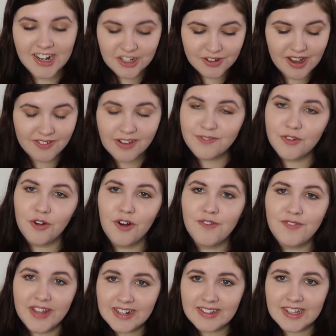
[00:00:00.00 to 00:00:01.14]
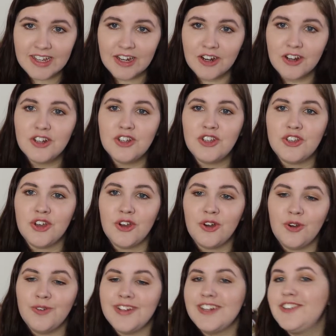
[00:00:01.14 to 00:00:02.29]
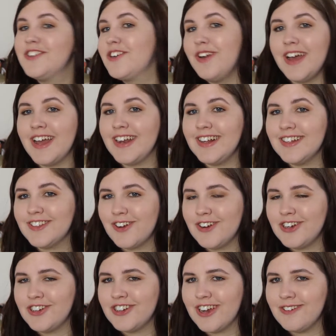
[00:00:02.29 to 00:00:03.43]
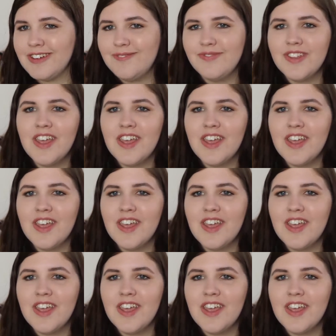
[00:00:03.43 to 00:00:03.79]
I do have a full face here, so let's just go ahead and get started, shall we?